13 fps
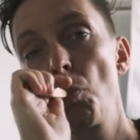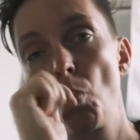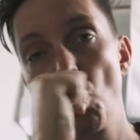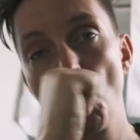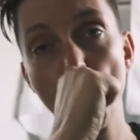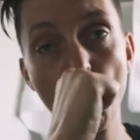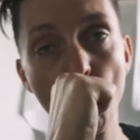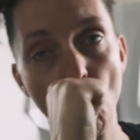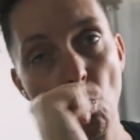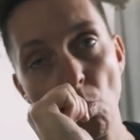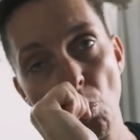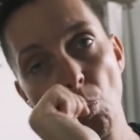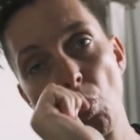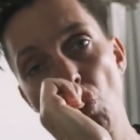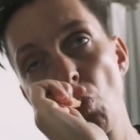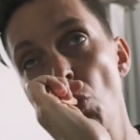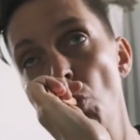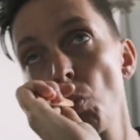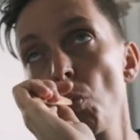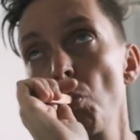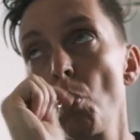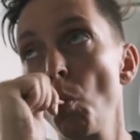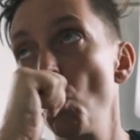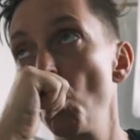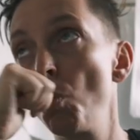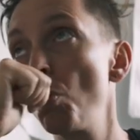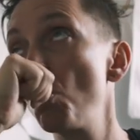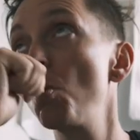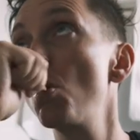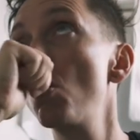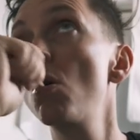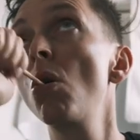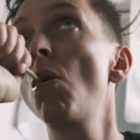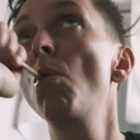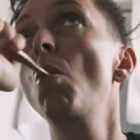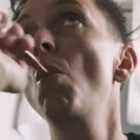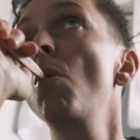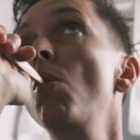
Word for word: It's not fancy, but does the job